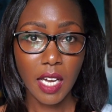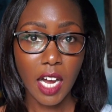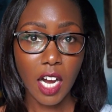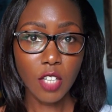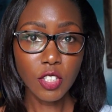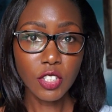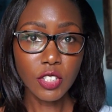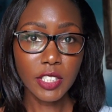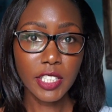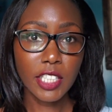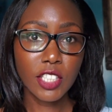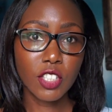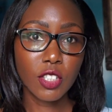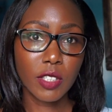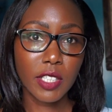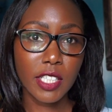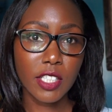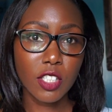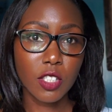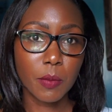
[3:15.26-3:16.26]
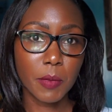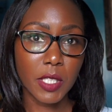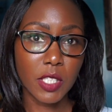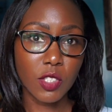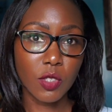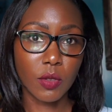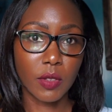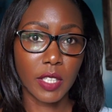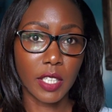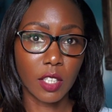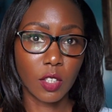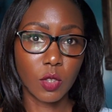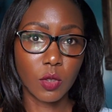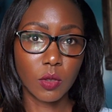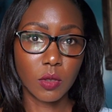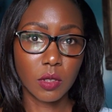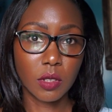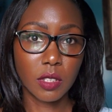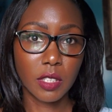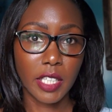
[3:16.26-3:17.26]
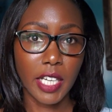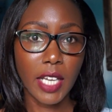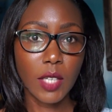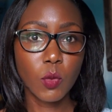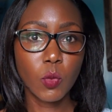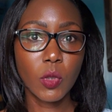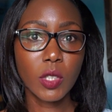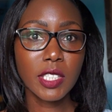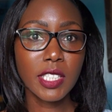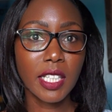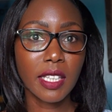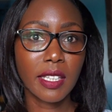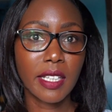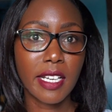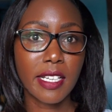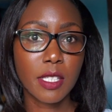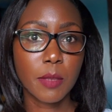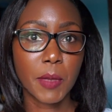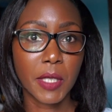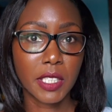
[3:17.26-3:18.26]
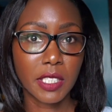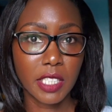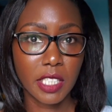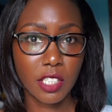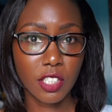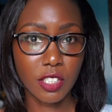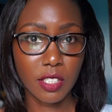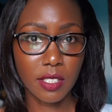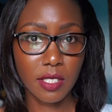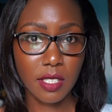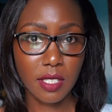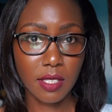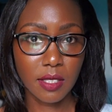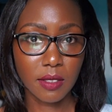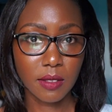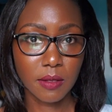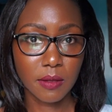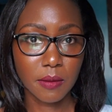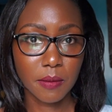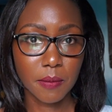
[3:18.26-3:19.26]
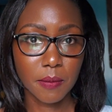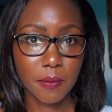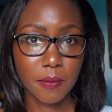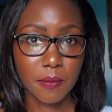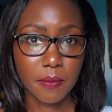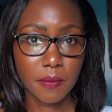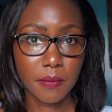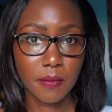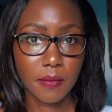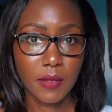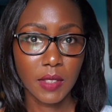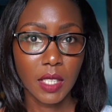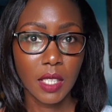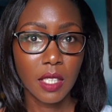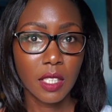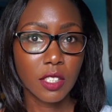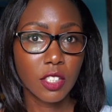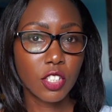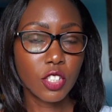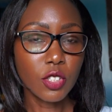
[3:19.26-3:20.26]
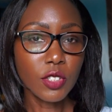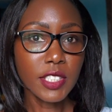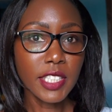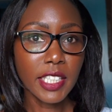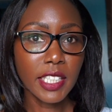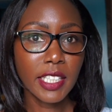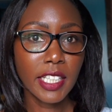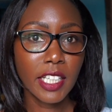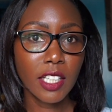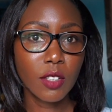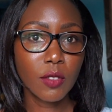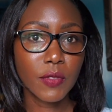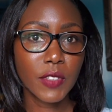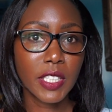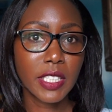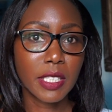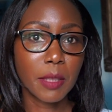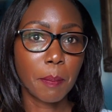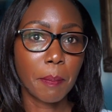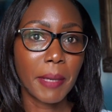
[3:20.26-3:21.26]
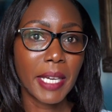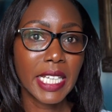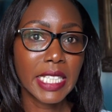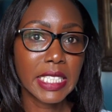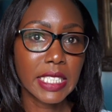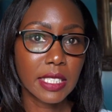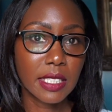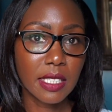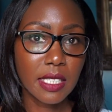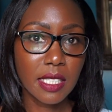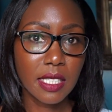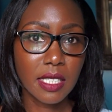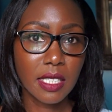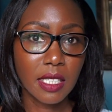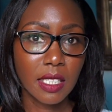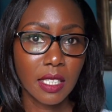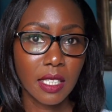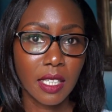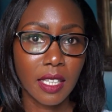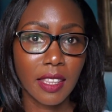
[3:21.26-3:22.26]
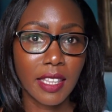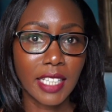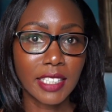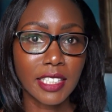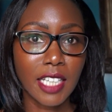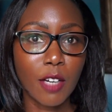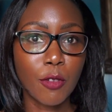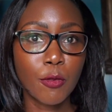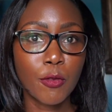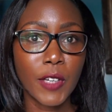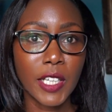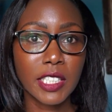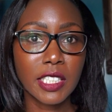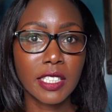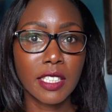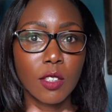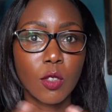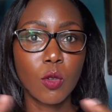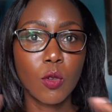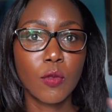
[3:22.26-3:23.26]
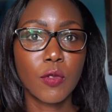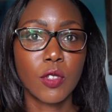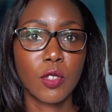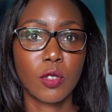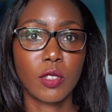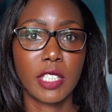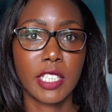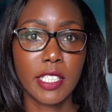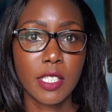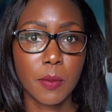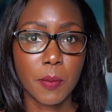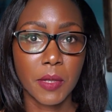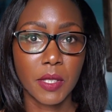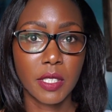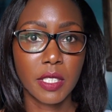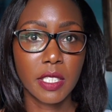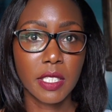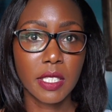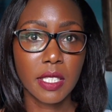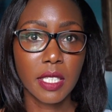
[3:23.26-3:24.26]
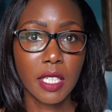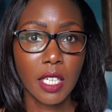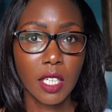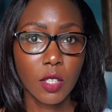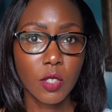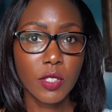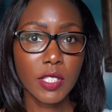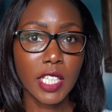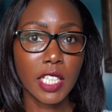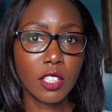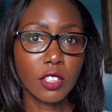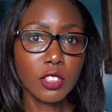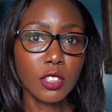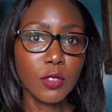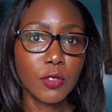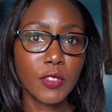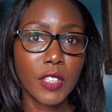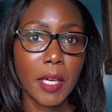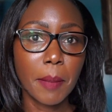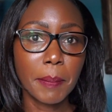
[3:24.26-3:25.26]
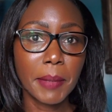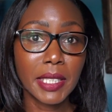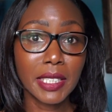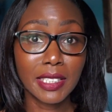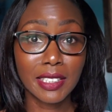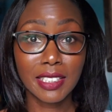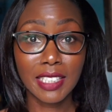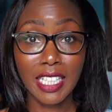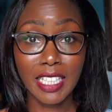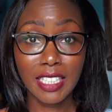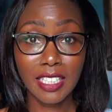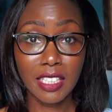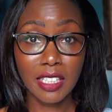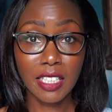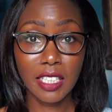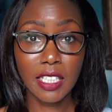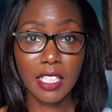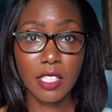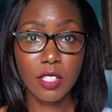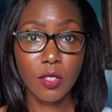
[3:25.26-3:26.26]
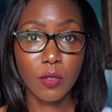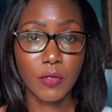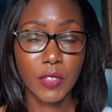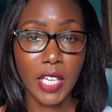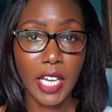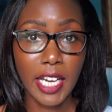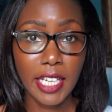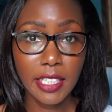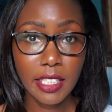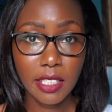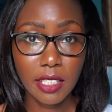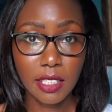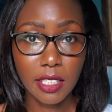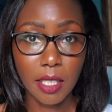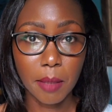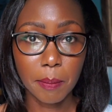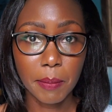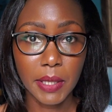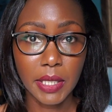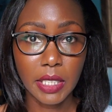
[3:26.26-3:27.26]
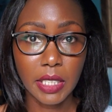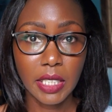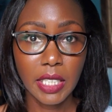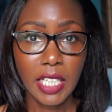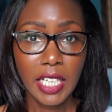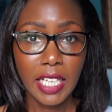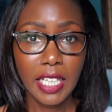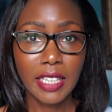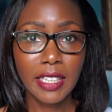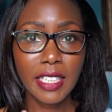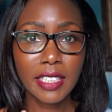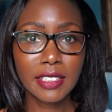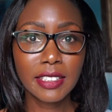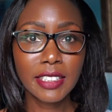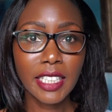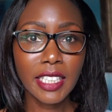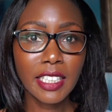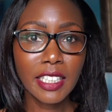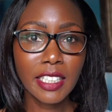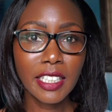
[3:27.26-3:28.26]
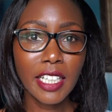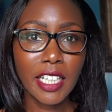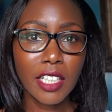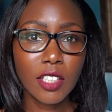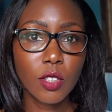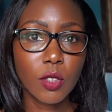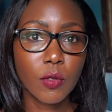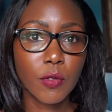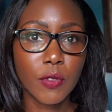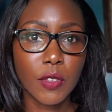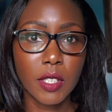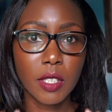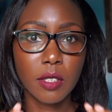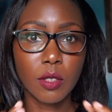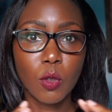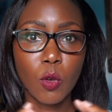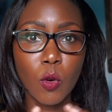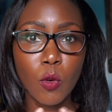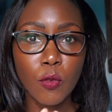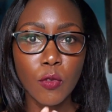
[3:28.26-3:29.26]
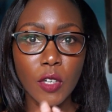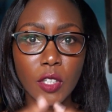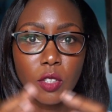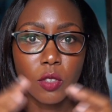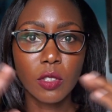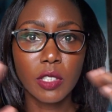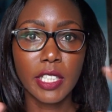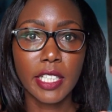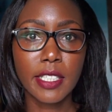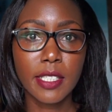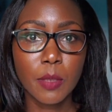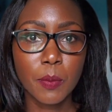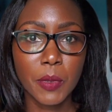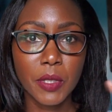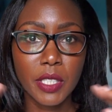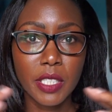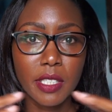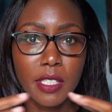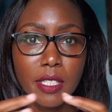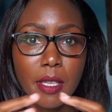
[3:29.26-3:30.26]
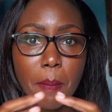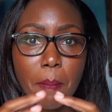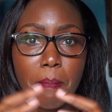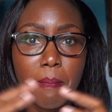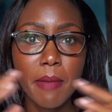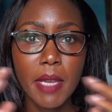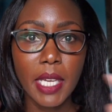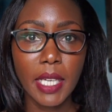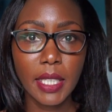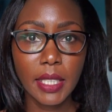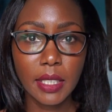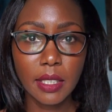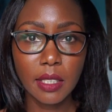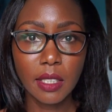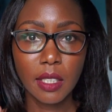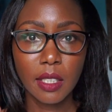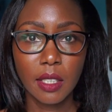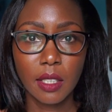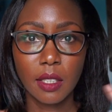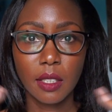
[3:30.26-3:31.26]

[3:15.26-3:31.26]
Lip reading: How do you get your customers to their goal, and what are their expectations? Do you take care of the dependents that affect the overall experience? Because a lot of companies, like in the case of the hiking company, they take care of the overall experience, the main